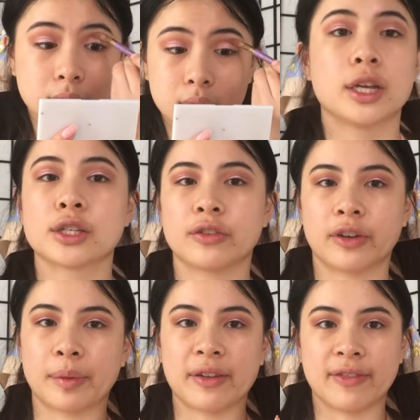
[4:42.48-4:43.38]
So for
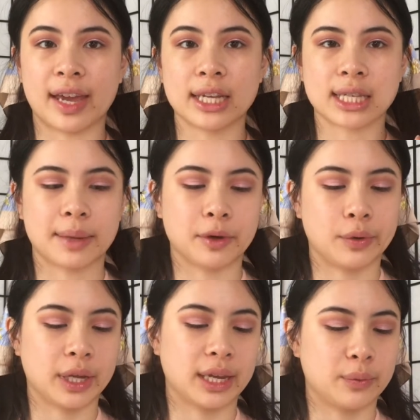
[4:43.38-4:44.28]
my face, I'm
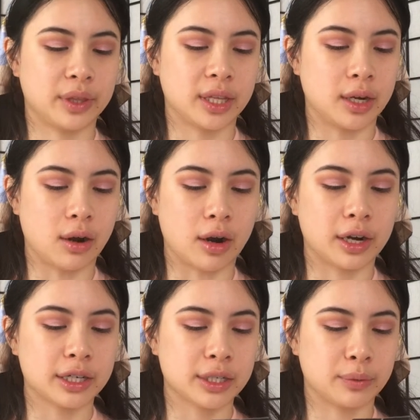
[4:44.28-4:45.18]
going in with the
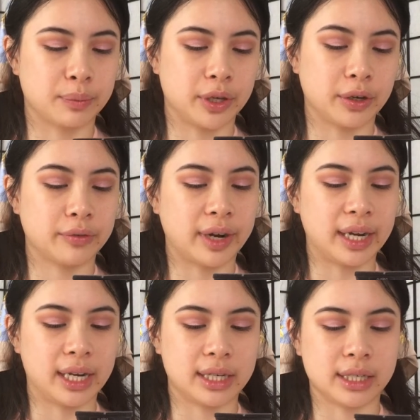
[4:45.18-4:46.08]
Nars Pure
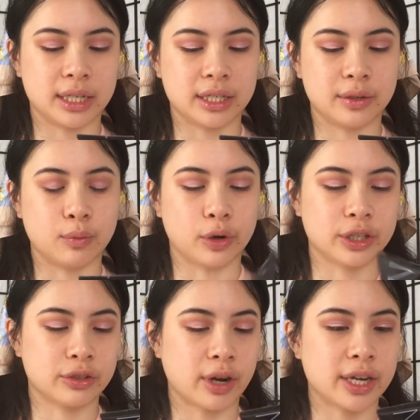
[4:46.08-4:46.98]
Radiant Tinted
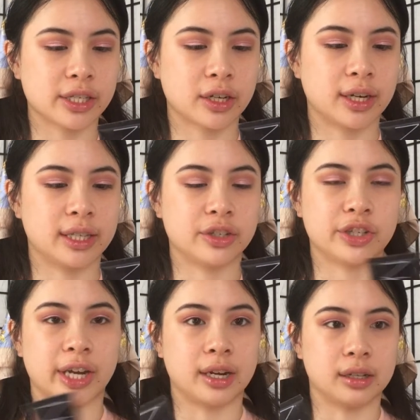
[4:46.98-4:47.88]
Moisturizer in the
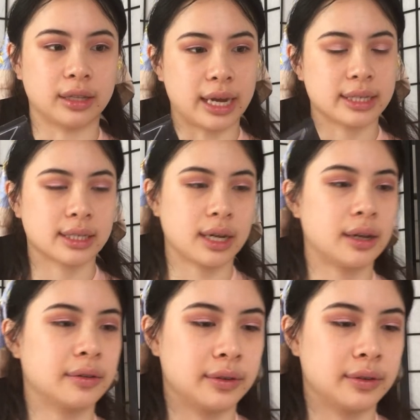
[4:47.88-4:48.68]
shade Alaska.